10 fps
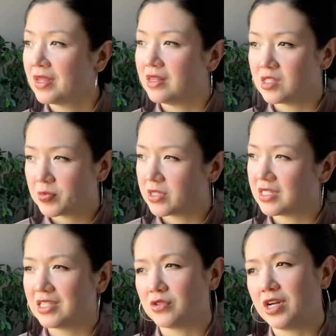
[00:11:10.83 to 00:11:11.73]
This person
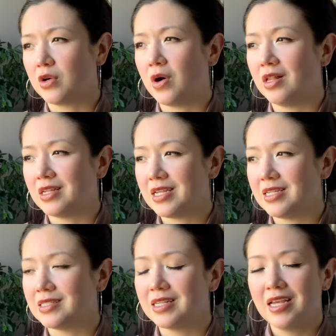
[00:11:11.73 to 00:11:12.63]
has great
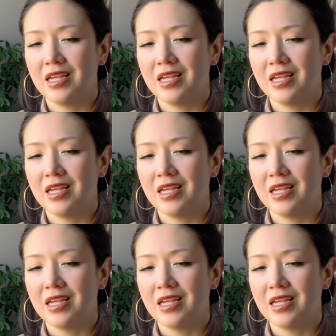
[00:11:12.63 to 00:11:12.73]
qualities.